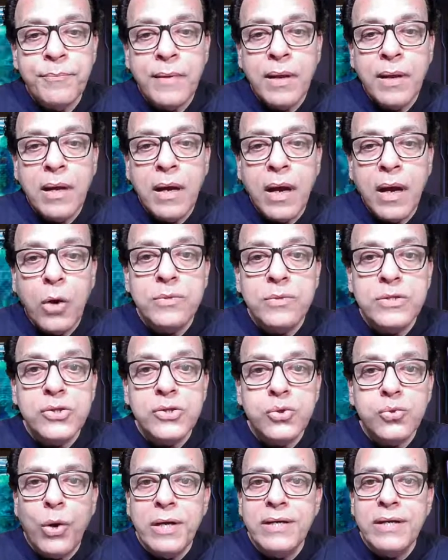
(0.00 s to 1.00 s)
how much
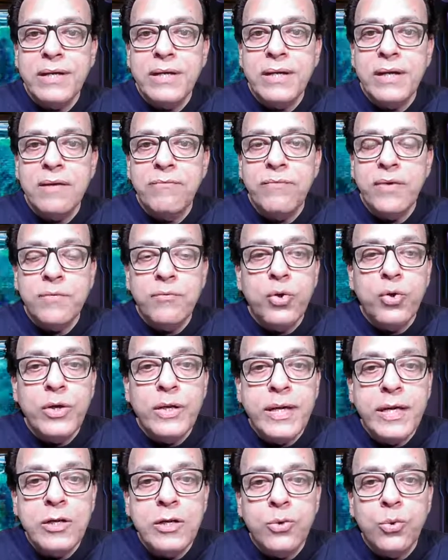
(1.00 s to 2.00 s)
quantity we would
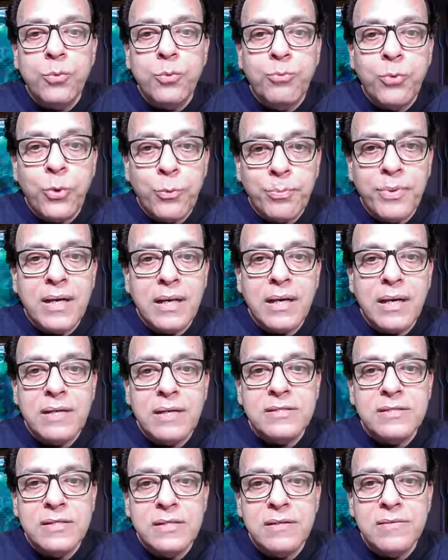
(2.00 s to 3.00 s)
need to propel
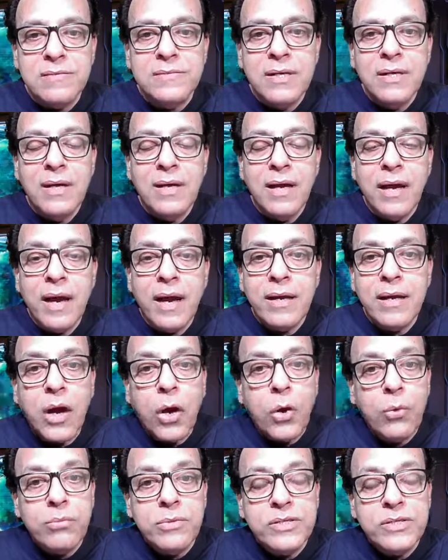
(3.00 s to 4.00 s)
ourselves, and
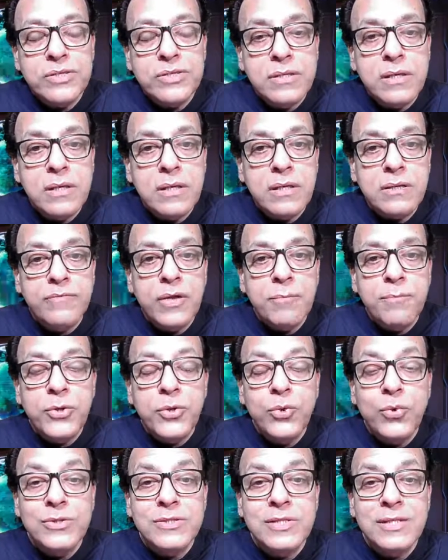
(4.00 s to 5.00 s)
how much dirt will
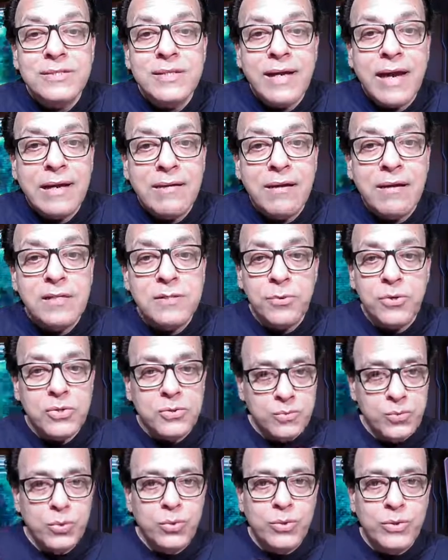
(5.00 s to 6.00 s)
be used as a
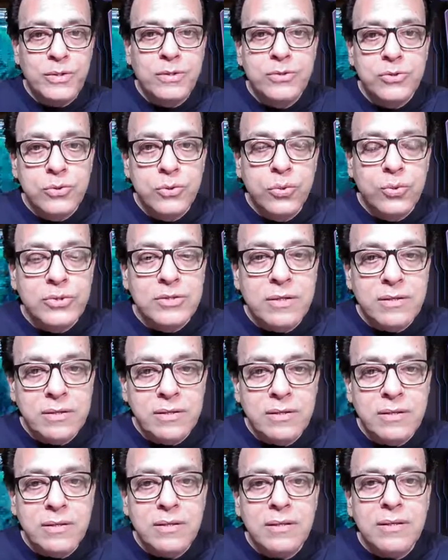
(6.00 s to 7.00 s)
catalyst, because you
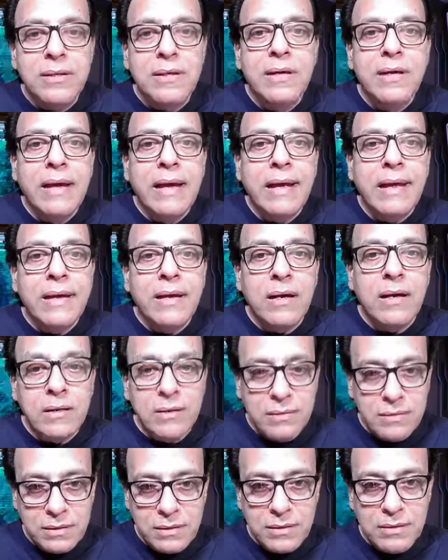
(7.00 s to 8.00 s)
use the dirt,
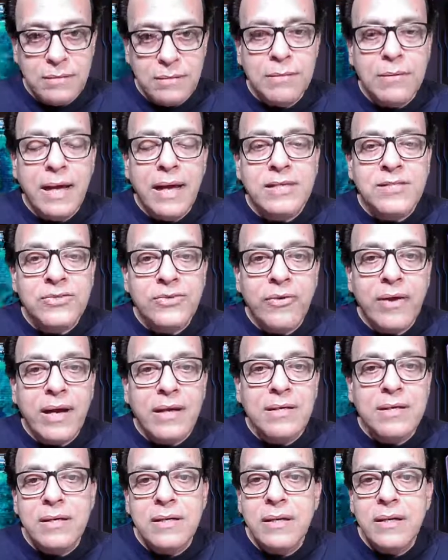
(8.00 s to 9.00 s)

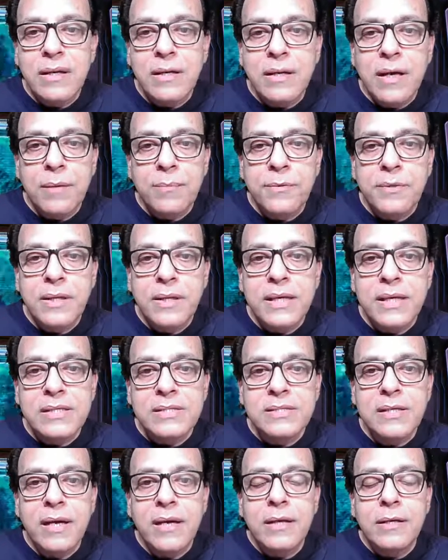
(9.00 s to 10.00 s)
extract the
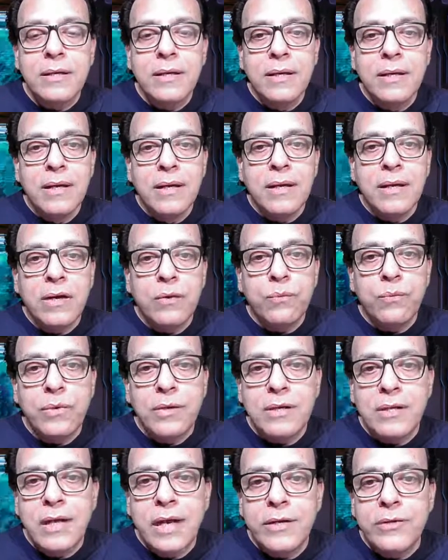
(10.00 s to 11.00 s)
carbon dioxide,
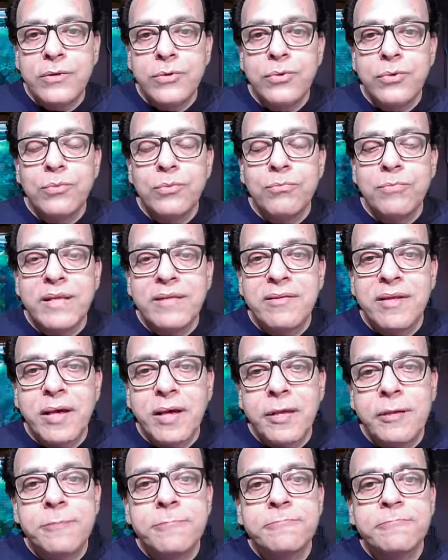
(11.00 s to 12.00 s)
convert that into
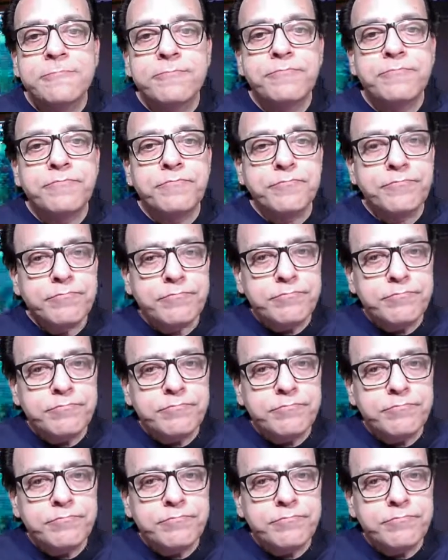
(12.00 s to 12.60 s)
methane,